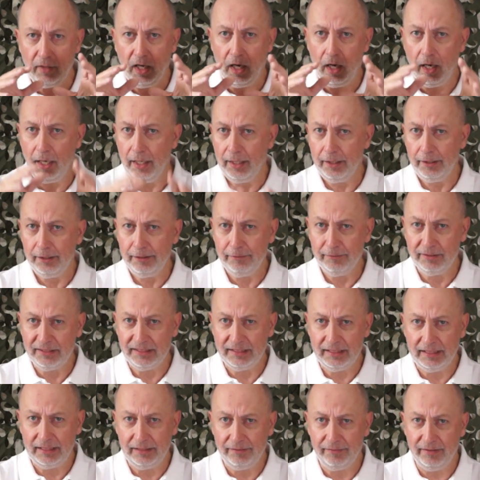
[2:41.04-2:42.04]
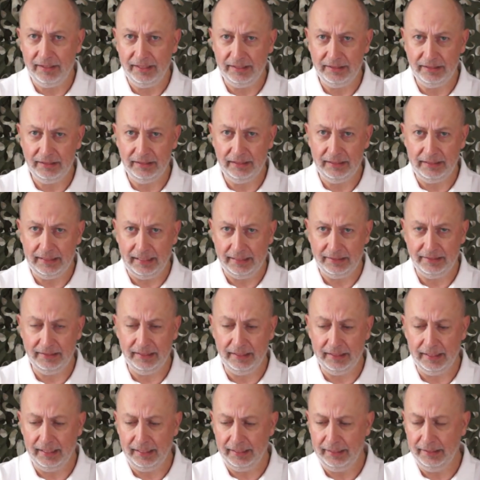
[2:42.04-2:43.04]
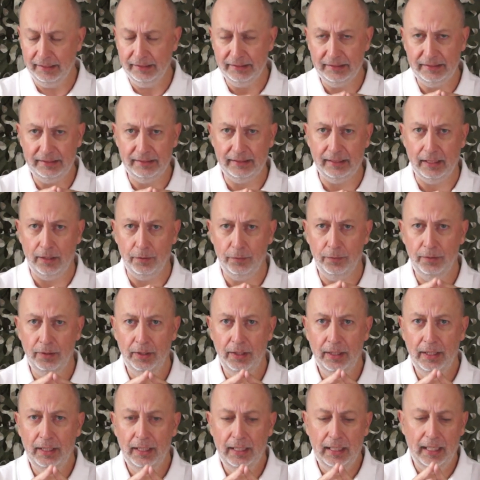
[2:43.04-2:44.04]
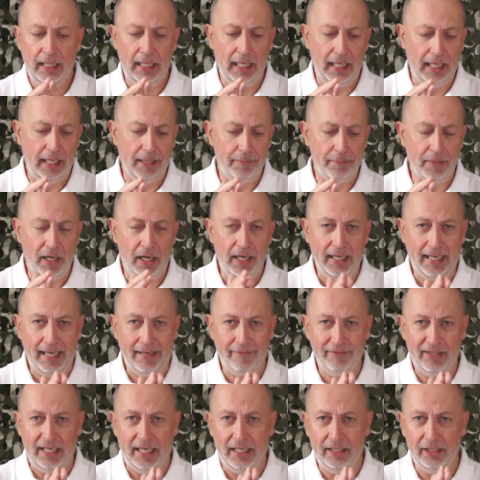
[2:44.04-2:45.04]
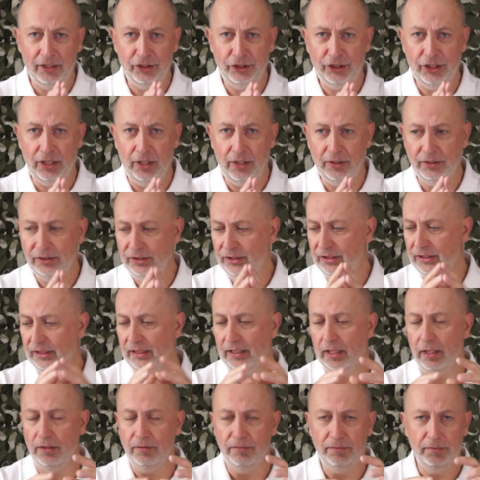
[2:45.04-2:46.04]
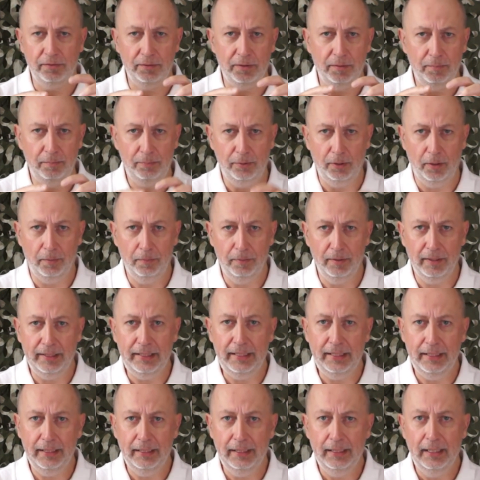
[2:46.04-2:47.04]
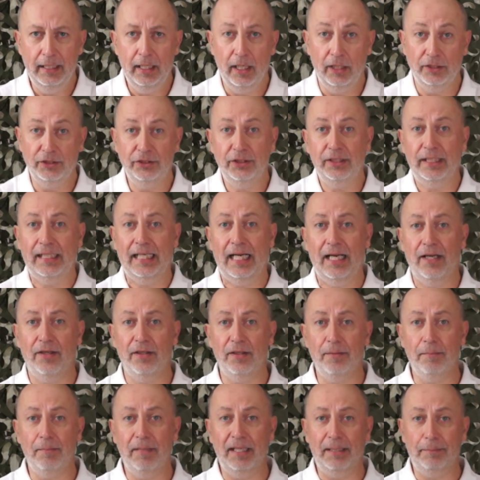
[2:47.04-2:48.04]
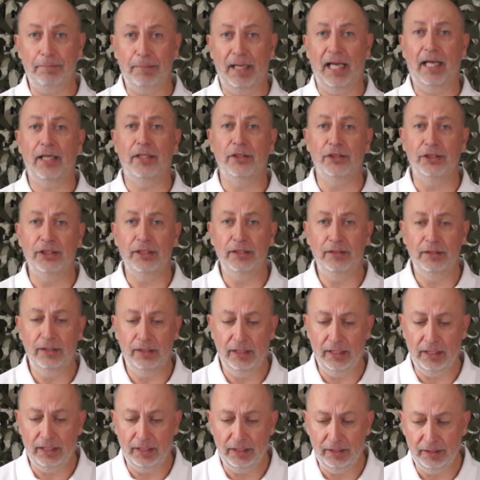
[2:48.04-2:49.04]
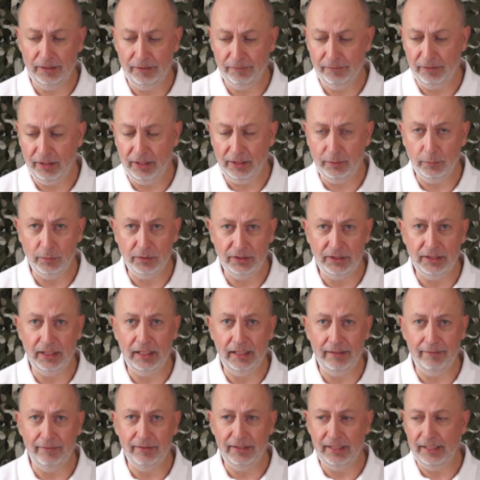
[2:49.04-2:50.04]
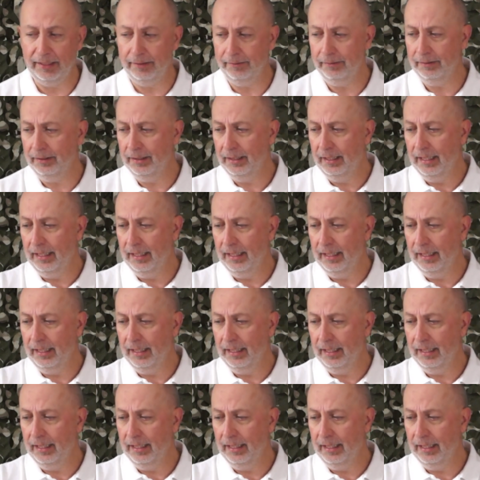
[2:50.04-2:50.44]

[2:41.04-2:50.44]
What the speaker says: I only received this yesterday, so I haven't had a chance to go through it properly. I took it out of the main packaging that it was delivered in,